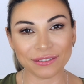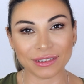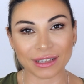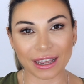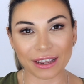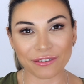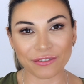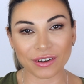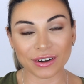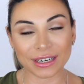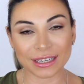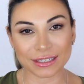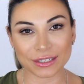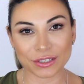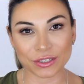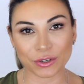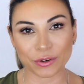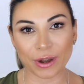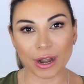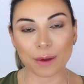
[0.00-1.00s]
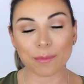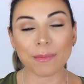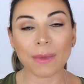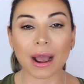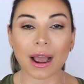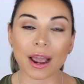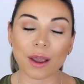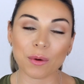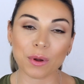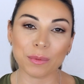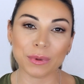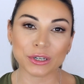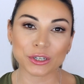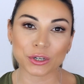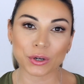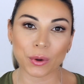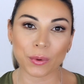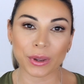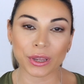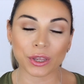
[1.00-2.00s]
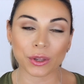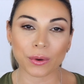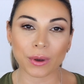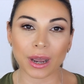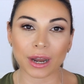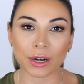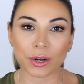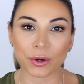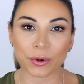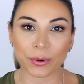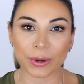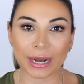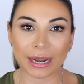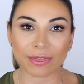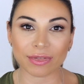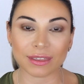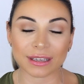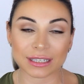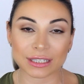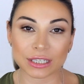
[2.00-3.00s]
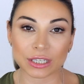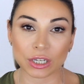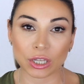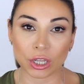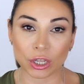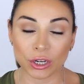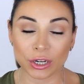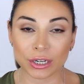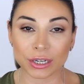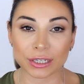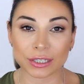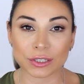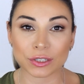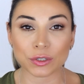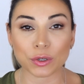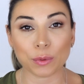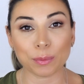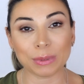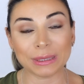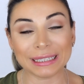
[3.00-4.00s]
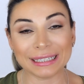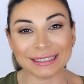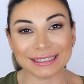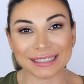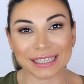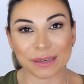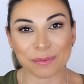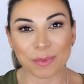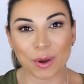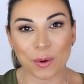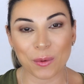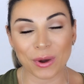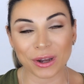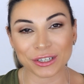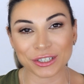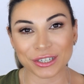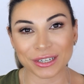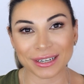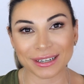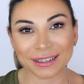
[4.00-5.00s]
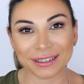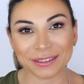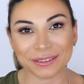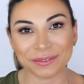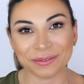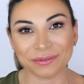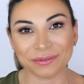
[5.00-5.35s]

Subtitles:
of Life on Instagram. I will be showing you how to create this look, so please keep on watching.